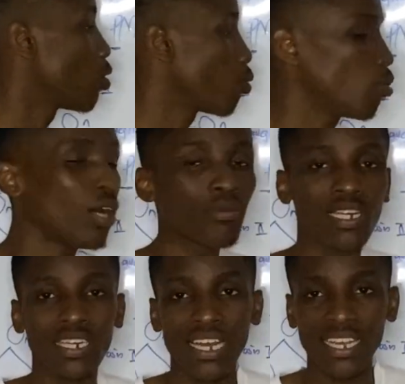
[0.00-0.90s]
will happen
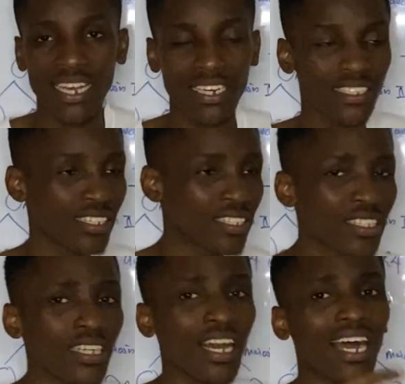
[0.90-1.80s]
in dikinesis.
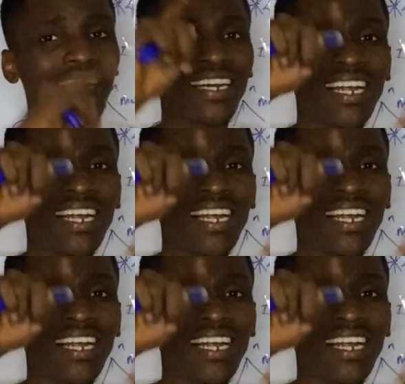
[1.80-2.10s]
And